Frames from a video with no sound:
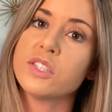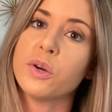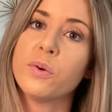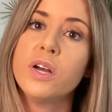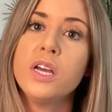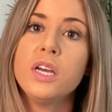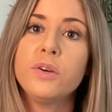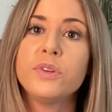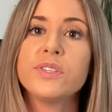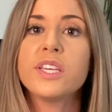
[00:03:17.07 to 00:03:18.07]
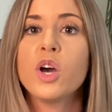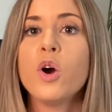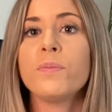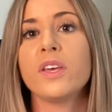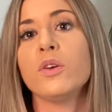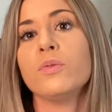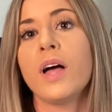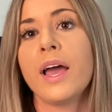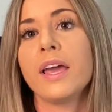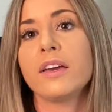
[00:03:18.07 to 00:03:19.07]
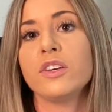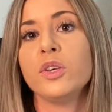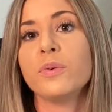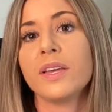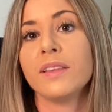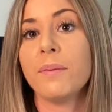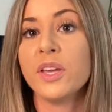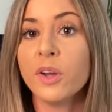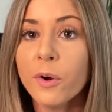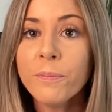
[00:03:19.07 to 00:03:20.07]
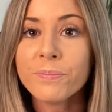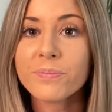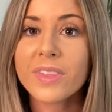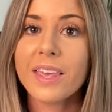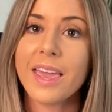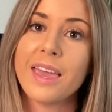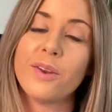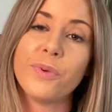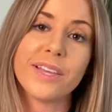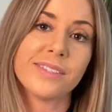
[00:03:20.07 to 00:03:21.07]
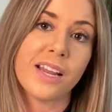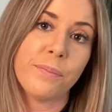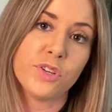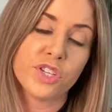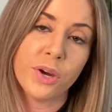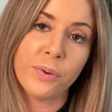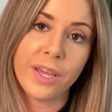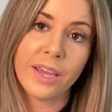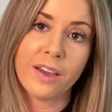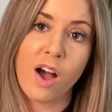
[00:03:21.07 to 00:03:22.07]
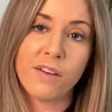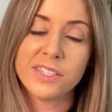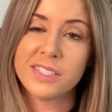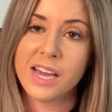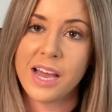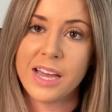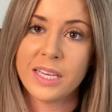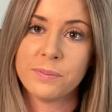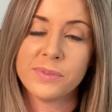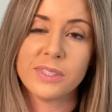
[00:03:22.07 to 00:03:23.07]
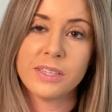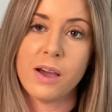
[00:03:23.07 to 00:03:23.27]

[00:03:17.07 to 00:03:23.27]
So when you see a home that you like, you can let me know and we can set up a showing. Oftentimes,